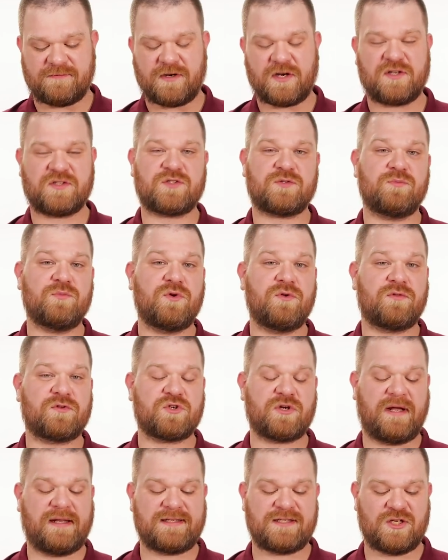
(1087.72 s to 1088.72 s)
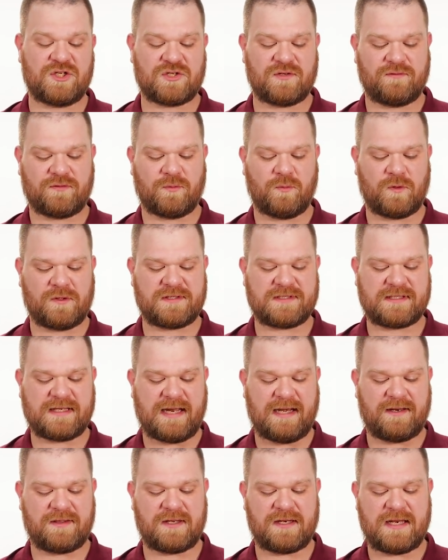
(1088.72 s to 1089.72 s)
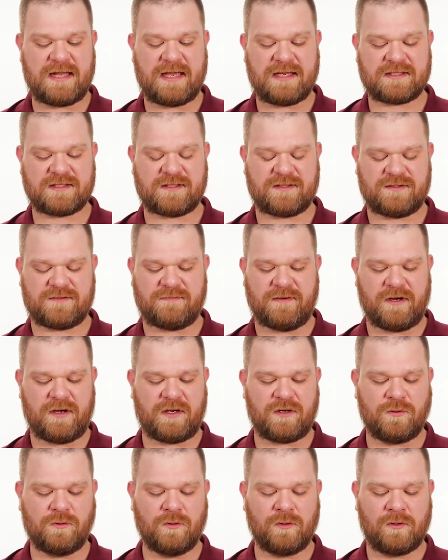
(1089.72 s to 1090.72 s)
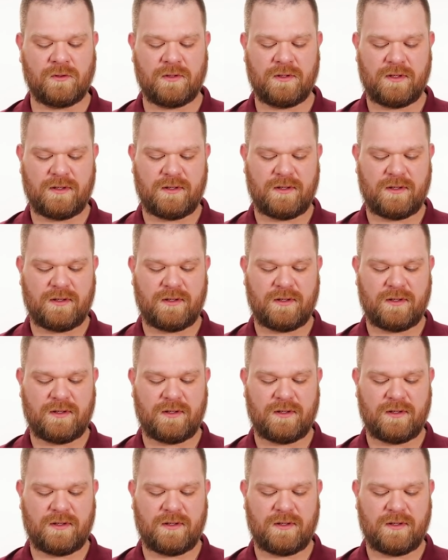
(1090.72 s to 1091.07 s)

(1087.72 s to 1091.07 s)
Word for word: a very smooth transition from one side to the next. It's very cool.